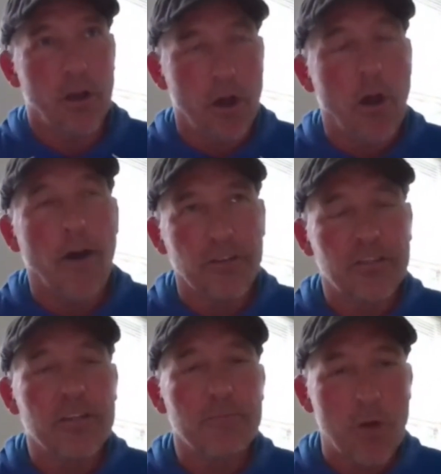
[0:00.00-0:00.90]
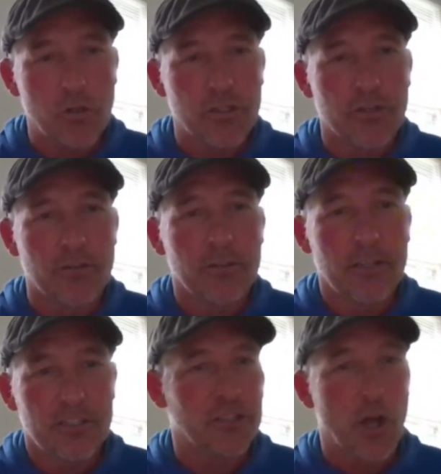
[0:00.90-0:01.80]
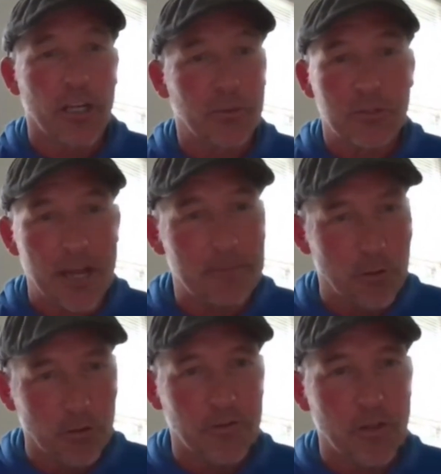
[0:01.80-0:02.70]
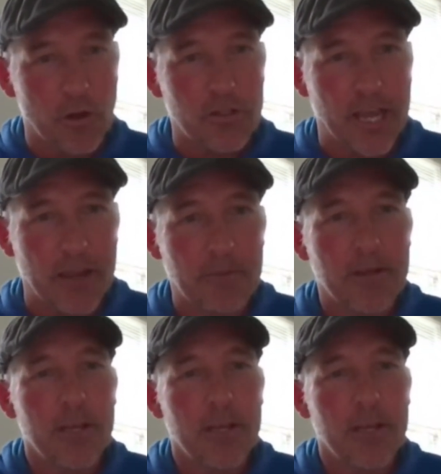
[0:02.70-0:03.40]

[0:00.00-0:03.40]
obviously emotional. She thought she was getting pulled for the whole game.